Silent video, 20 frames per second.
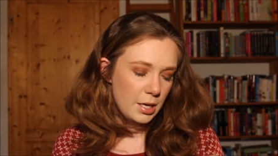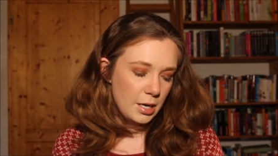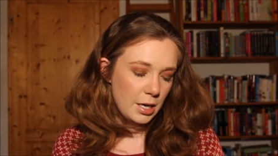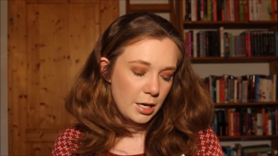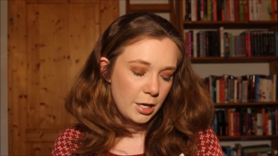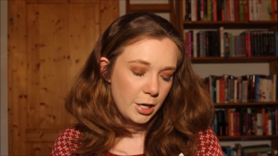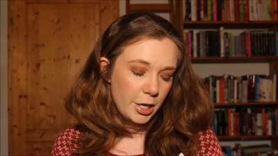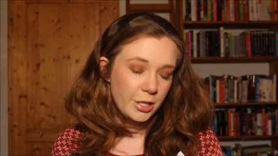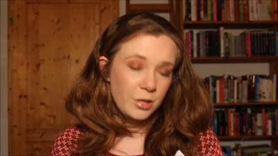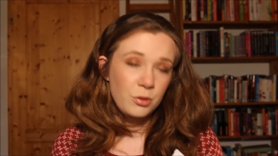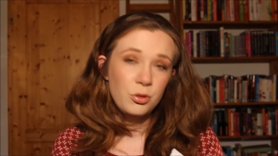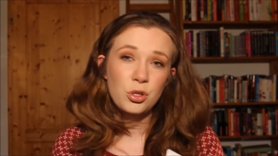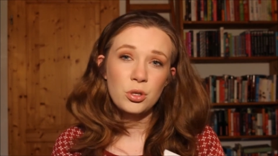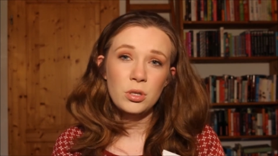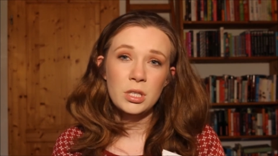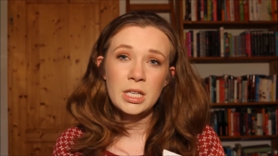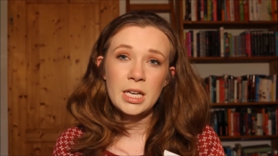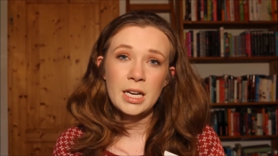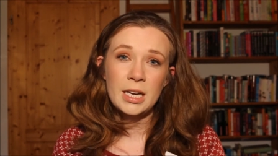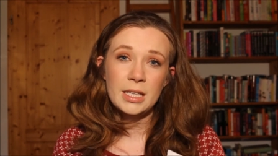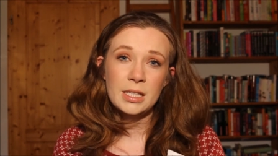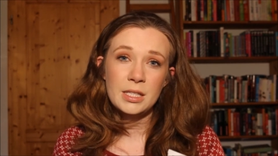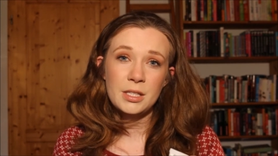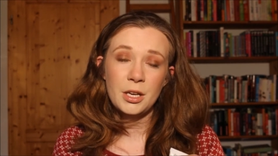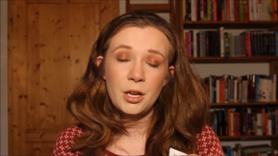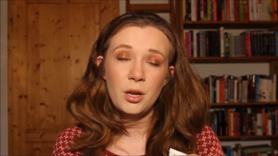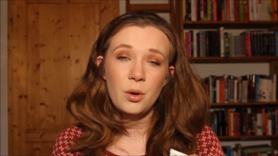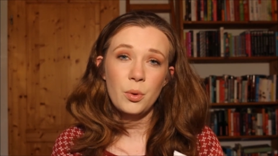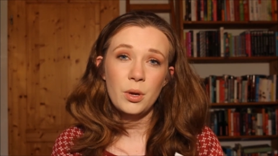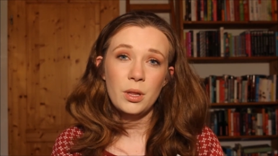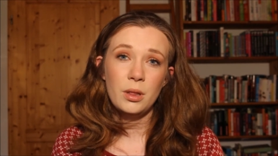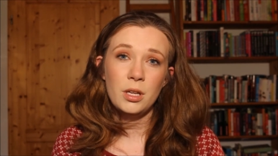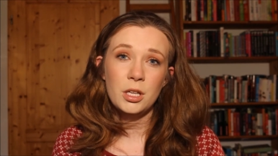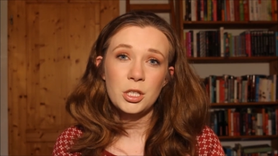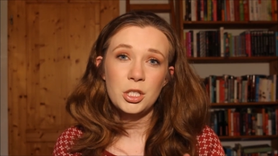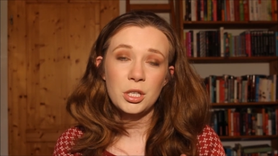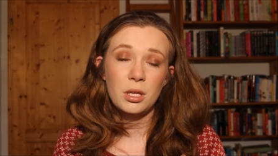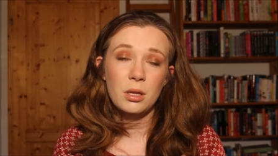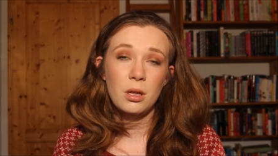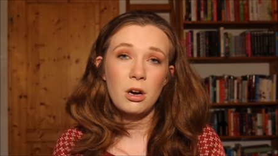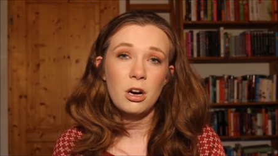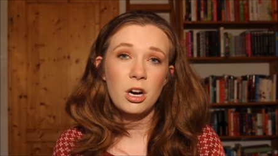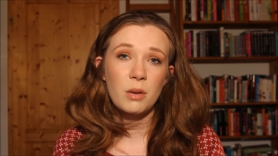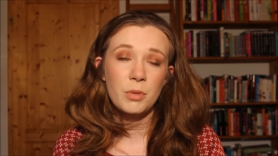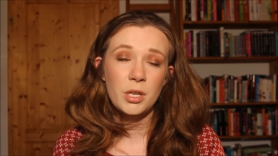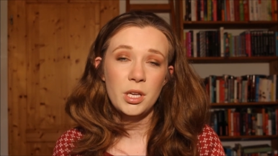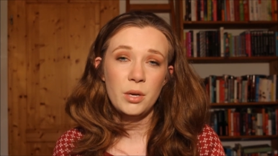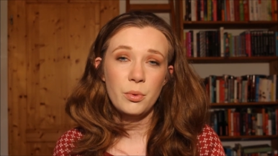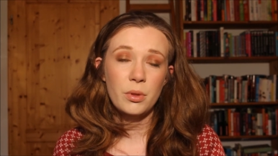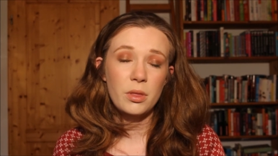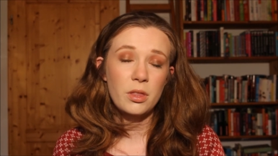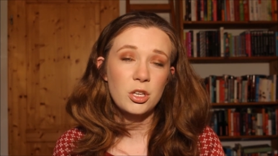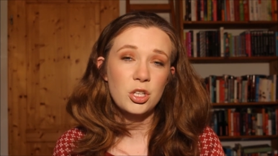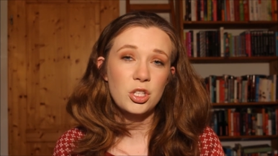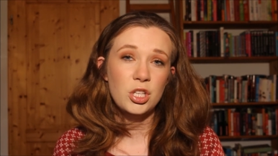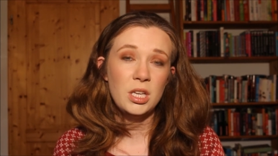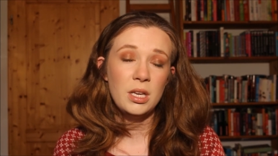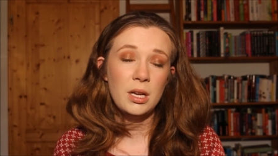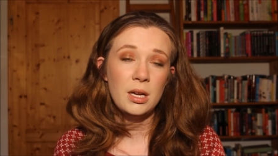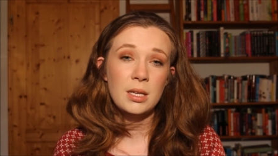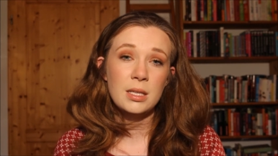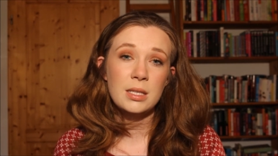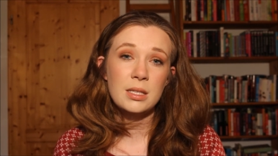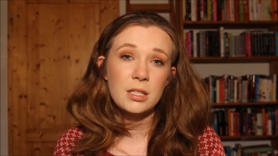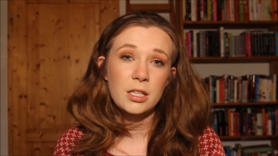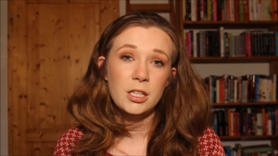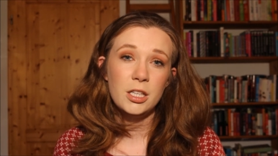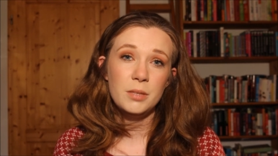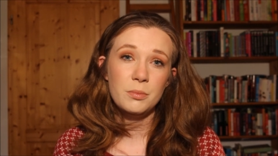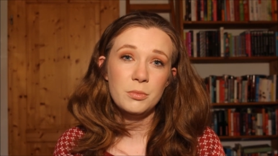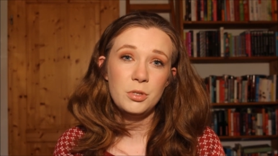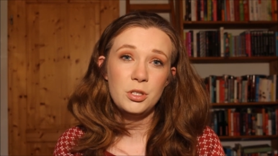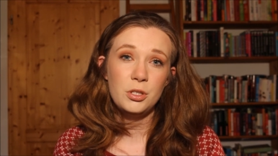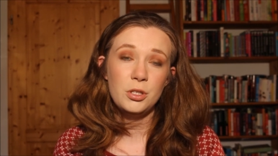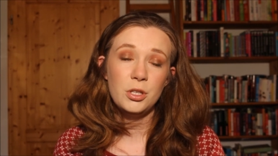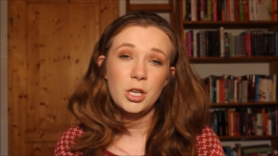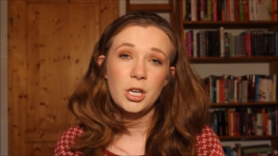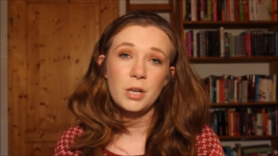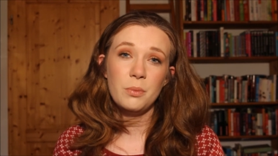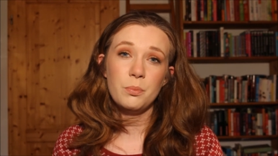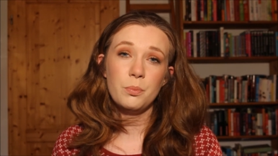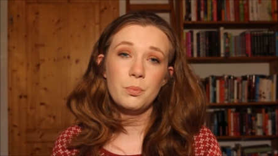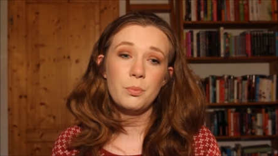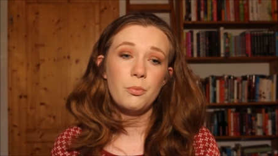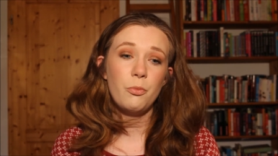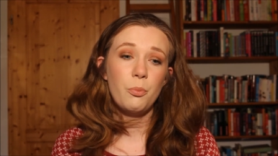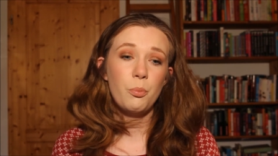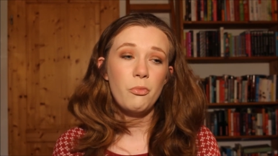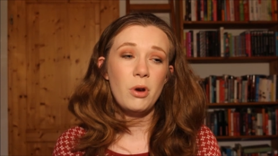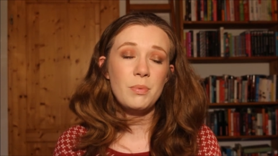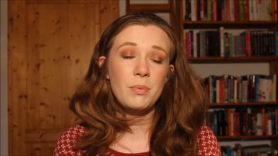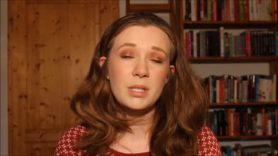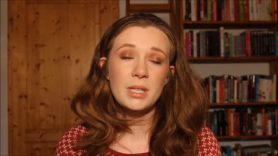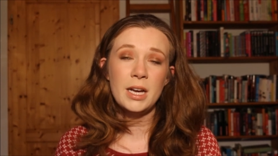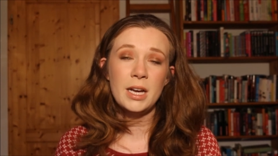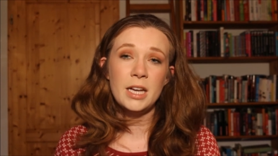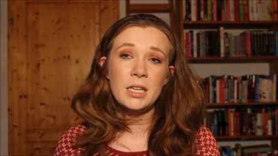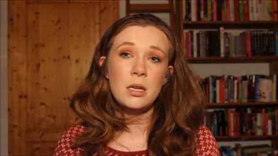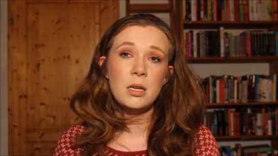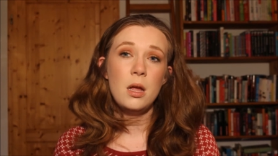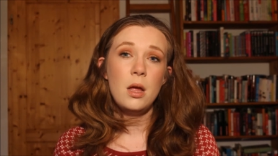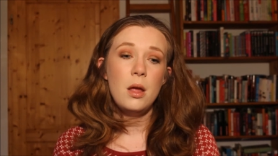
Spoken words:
Usually I stick with Logical Harmony, with Tashina's website.